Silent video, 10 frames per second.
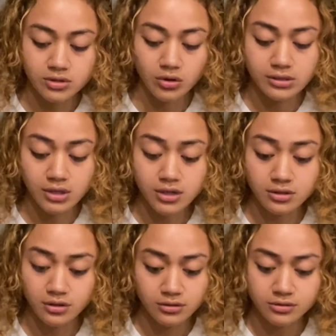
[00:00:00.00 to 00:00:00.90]
it tastes
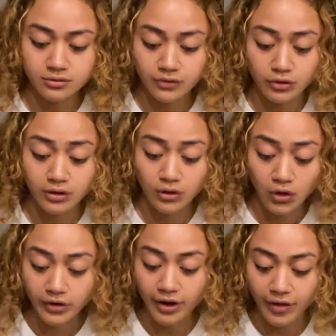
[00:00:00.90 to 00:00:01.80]
good for the
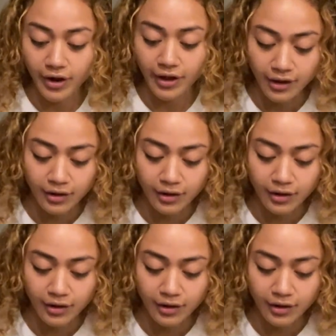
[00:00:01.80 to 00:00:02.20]
long day that I had.